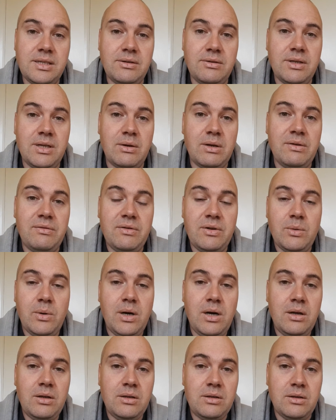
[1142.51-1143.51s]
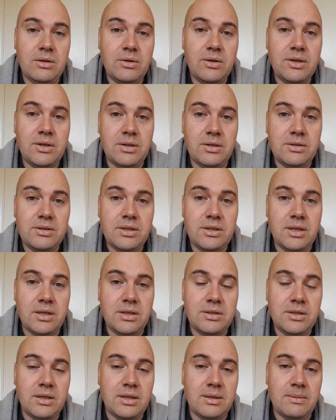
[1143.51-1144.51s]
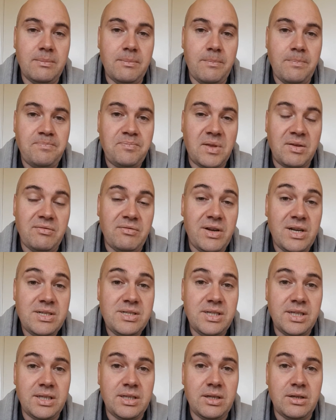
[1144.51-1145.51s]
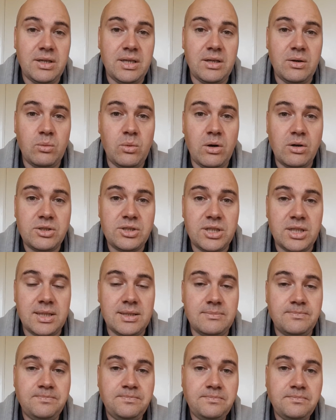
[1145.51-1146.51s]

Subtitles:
you, if you are looking at investing in a washer,